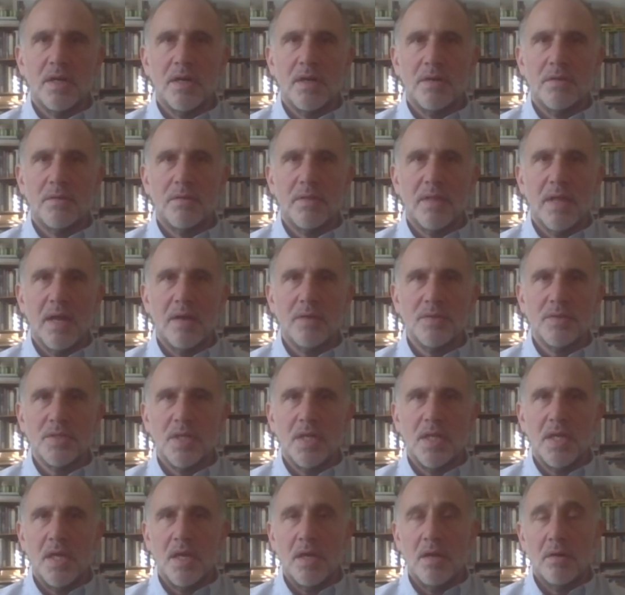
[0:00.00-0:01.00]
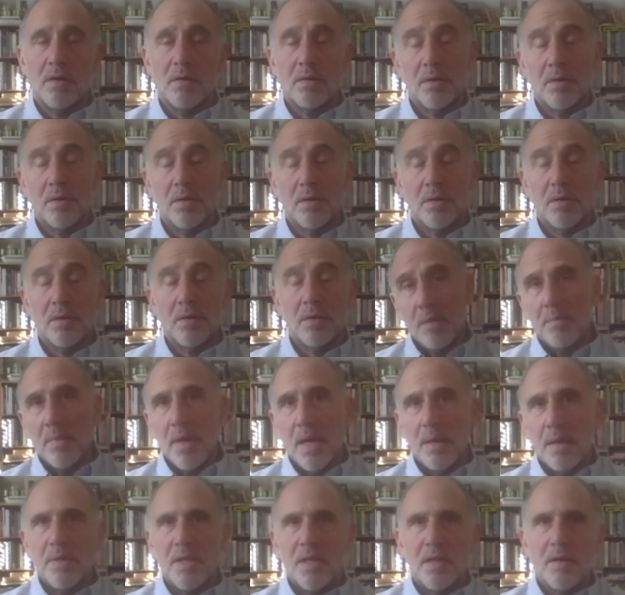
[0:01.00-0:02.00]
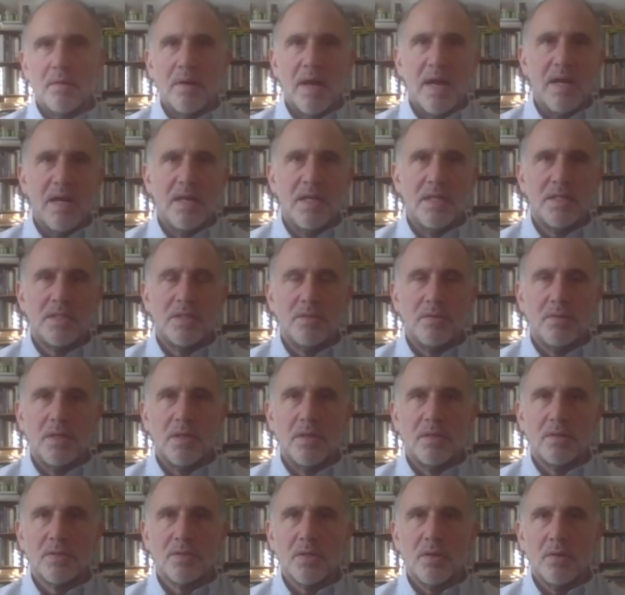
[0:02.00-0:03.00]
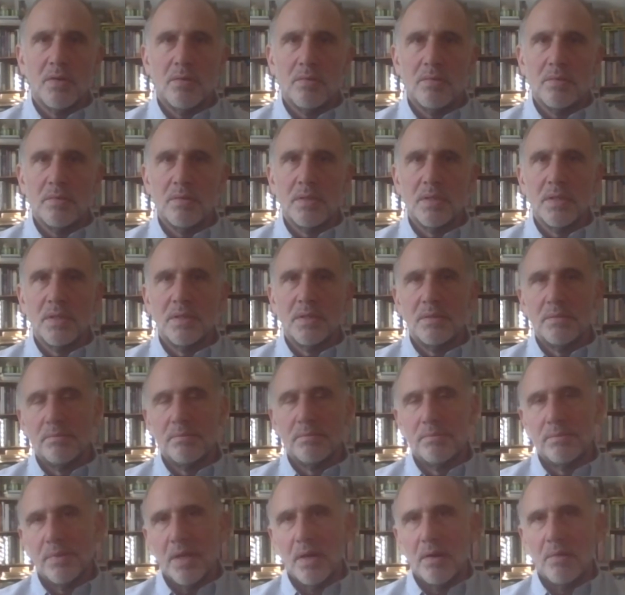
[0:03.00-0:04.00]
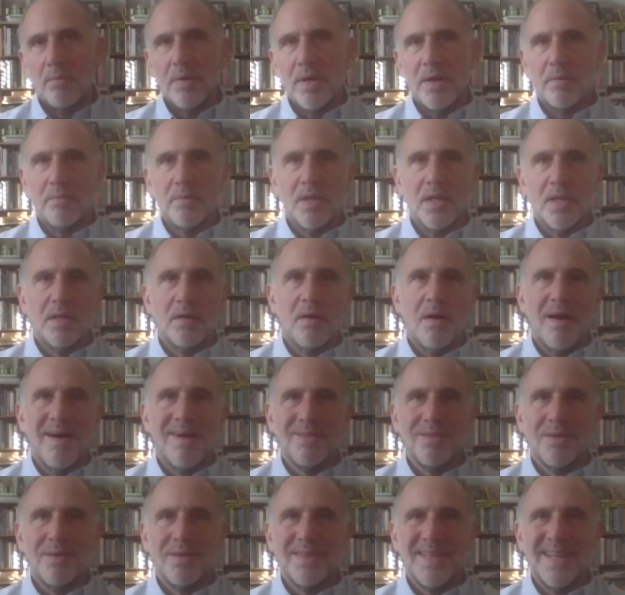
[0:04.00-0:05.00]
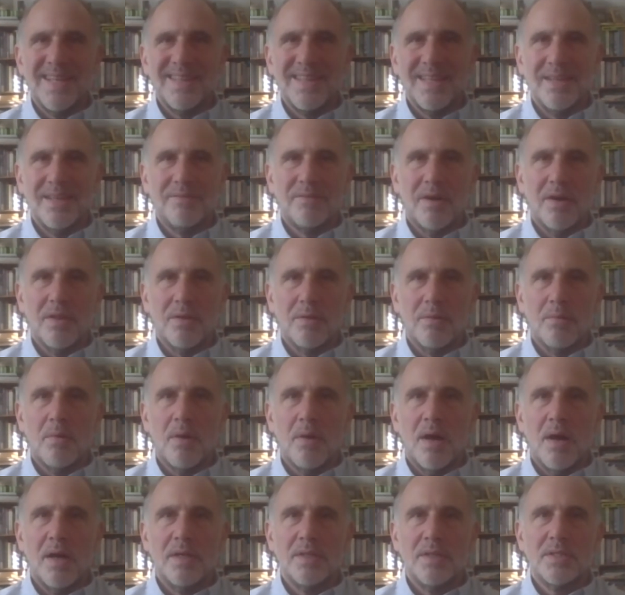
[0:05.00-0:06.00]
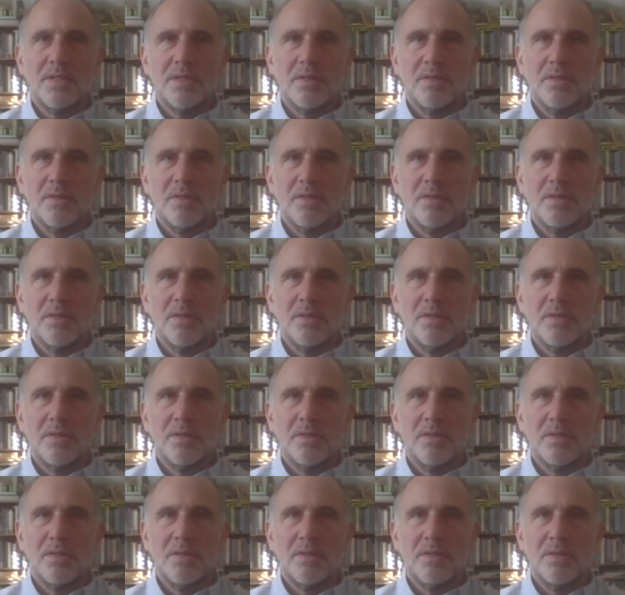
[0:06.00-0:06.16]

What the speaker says: $100,000 a year, and maybe they're 82 years old, and we don't really know how long they'd live otherwise.